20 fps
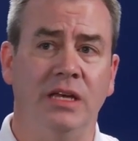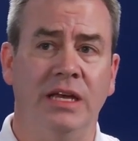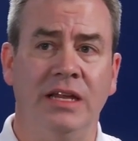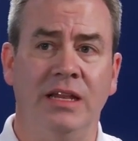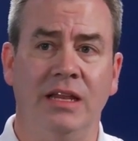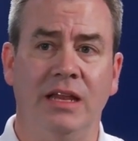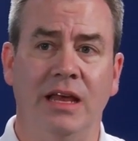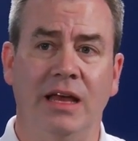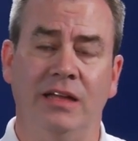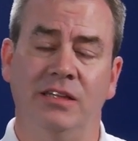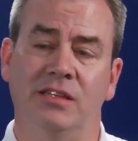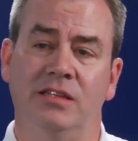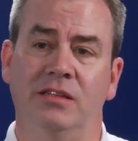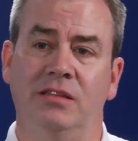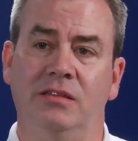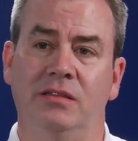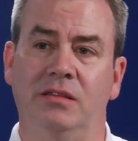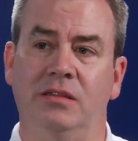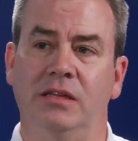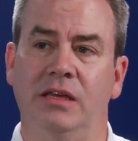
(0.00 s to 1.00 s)

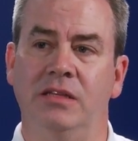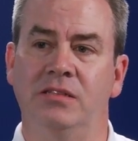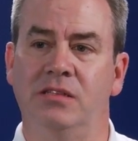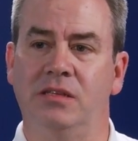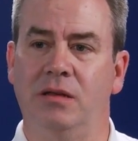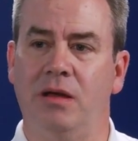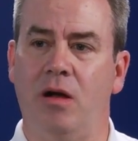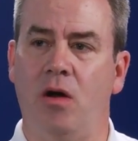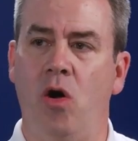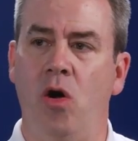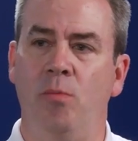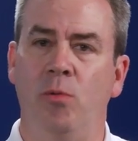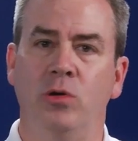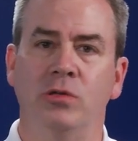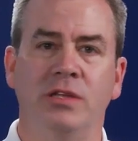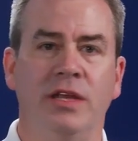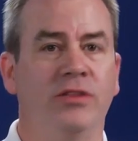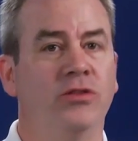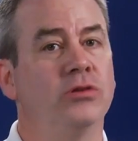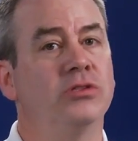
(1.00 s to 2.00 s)
it's
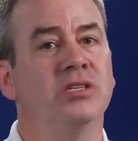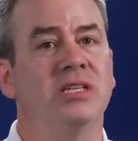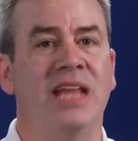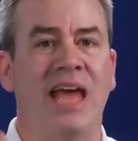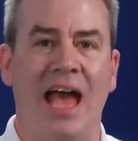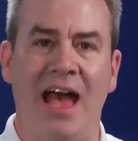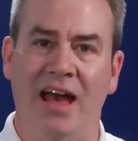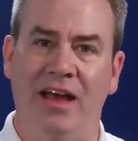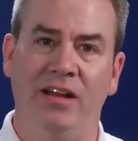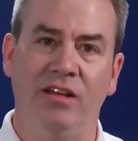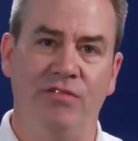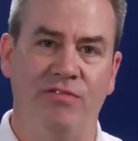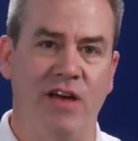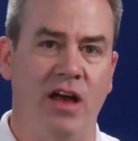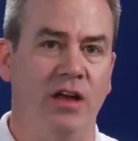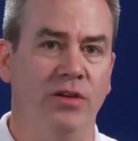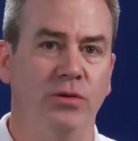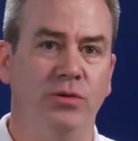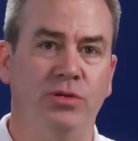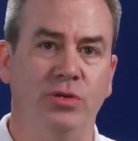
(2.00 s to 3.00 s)
almost like there's an added
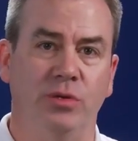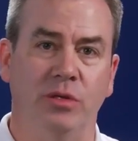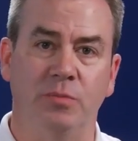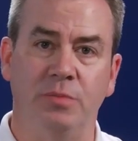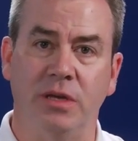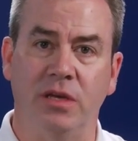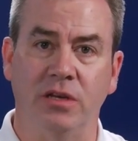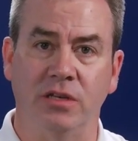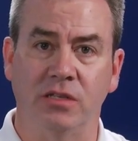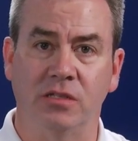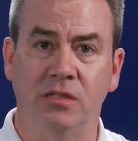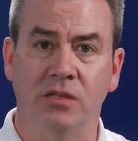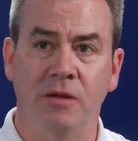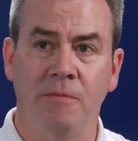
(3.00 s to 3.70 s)
value to it, because